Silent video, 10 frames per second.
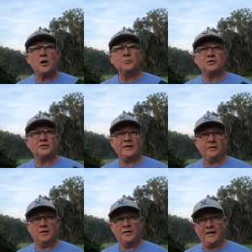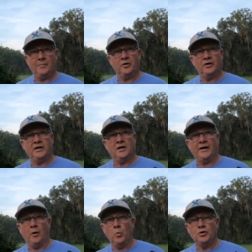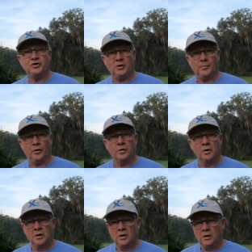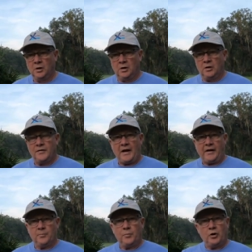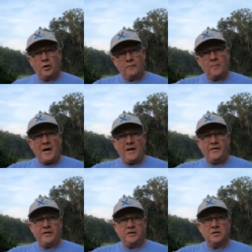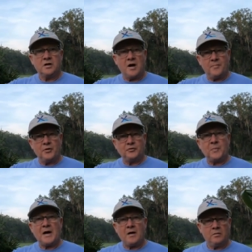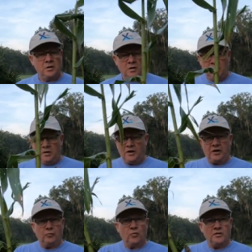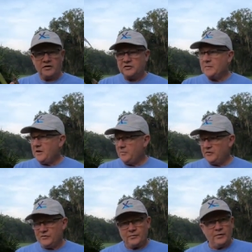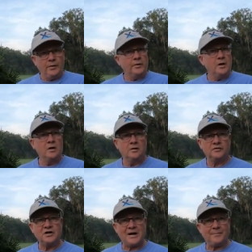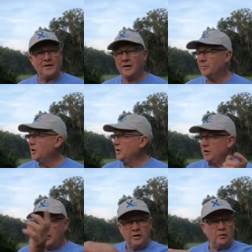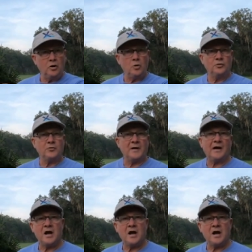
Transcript: my hopes is later on that I'm gonna get like a wood chipper that I can put over by the compost pile and then run these babies through it, chop it up, and it'll go into my